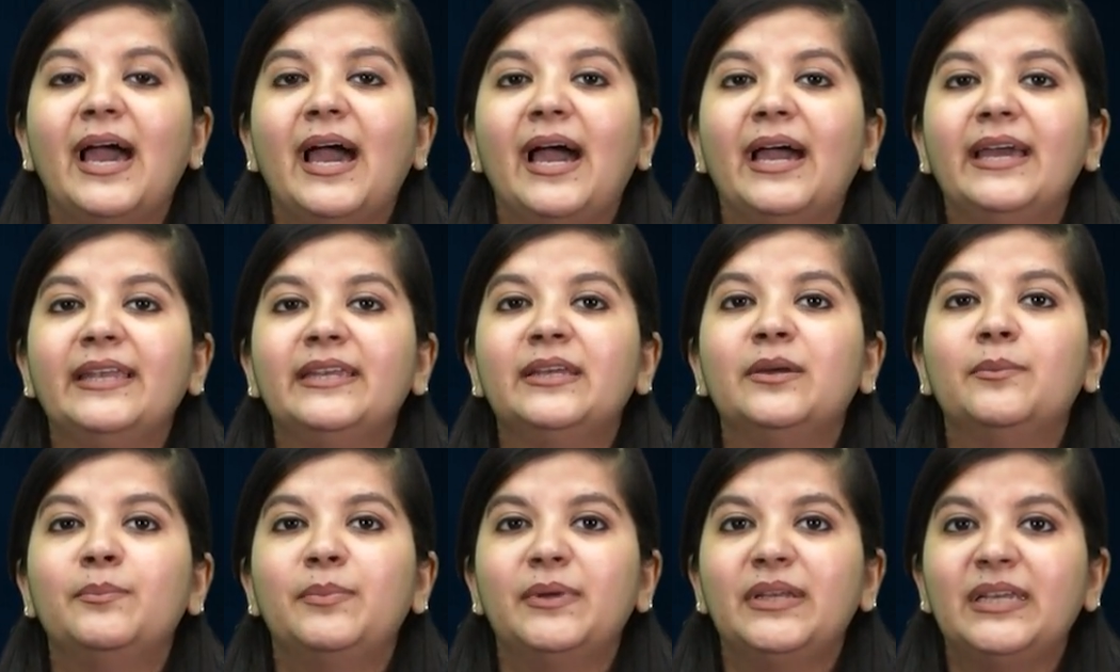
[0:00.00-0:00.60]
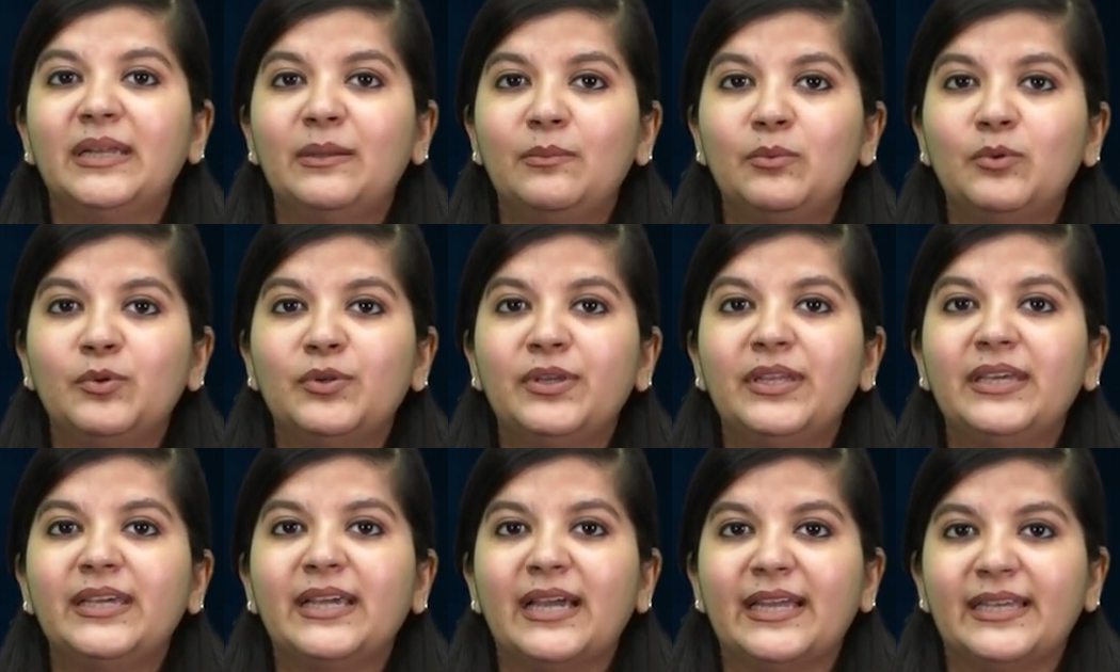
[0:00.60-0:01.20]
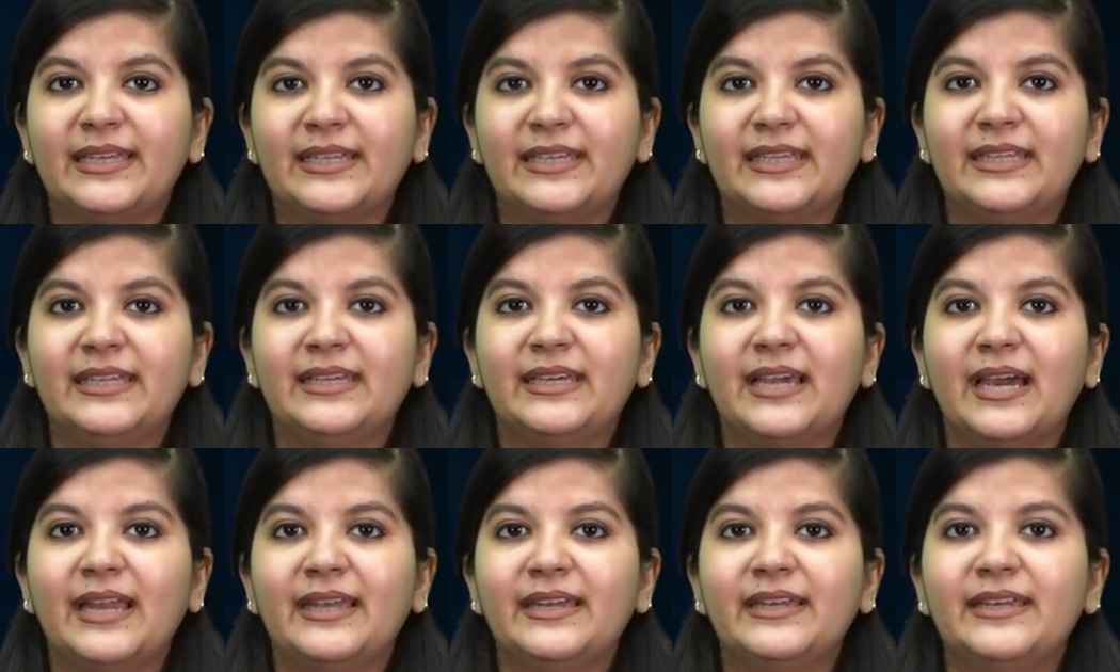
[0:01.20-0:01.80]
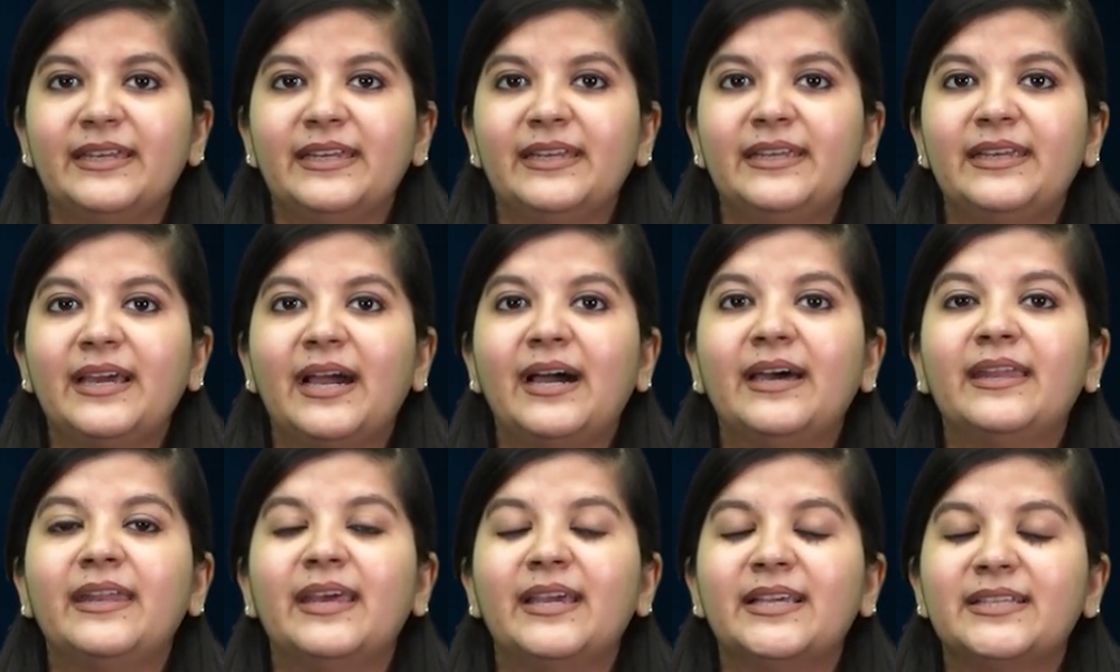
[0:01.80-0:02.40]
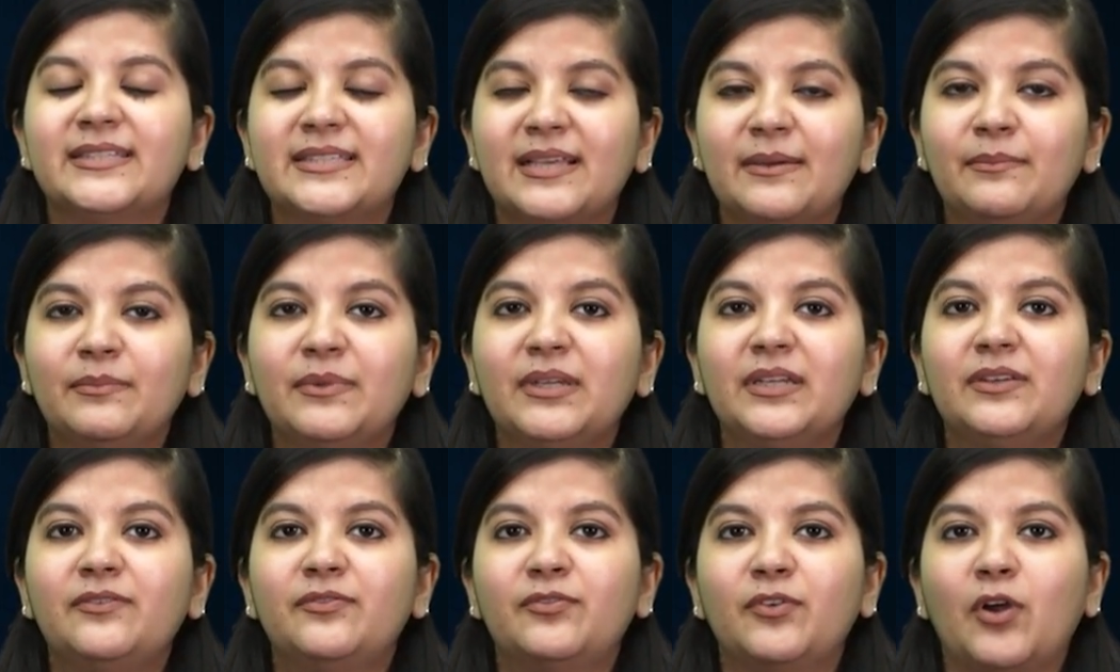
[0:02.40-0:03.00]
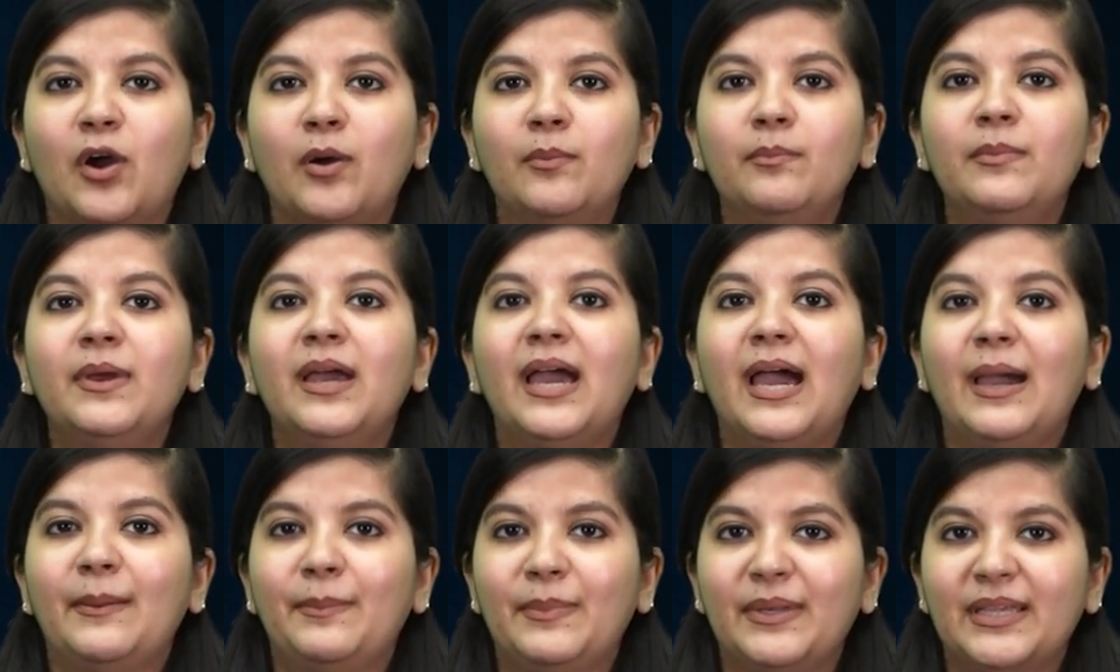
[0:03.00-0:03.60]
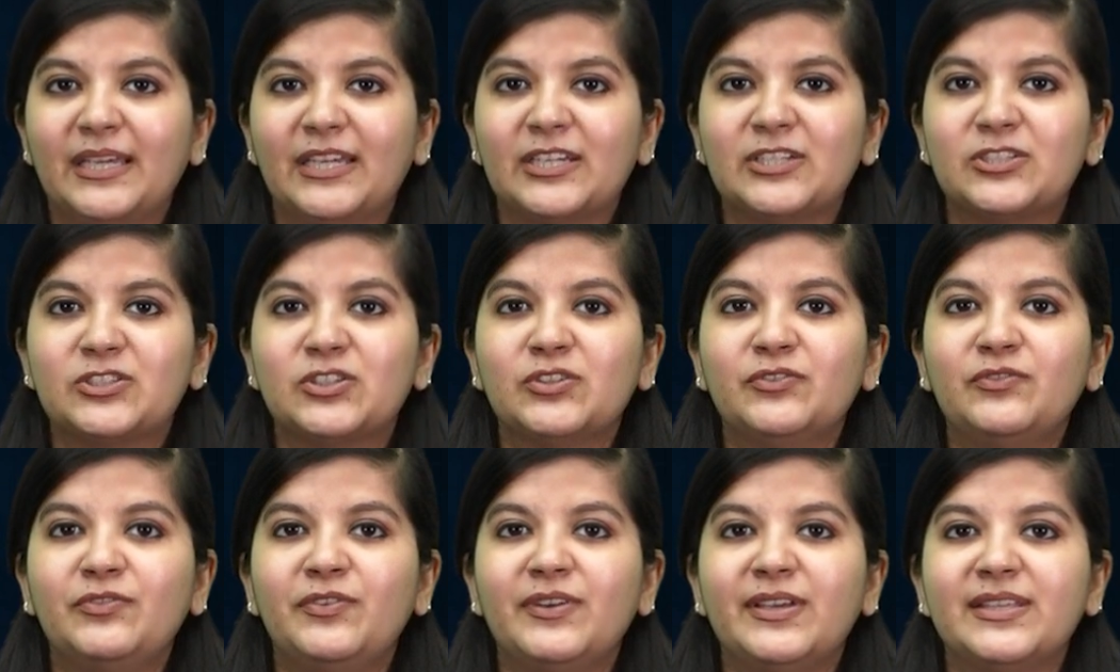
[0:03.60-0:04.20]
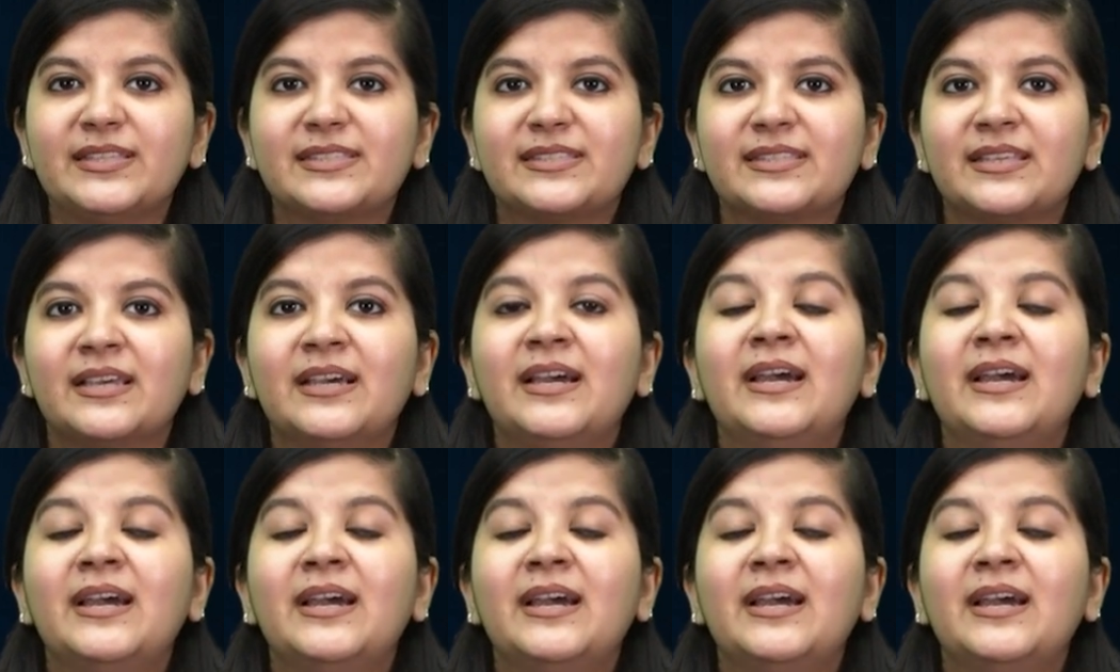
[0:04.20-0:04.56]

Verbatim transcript: and P W D category candidate are exempted from application fees.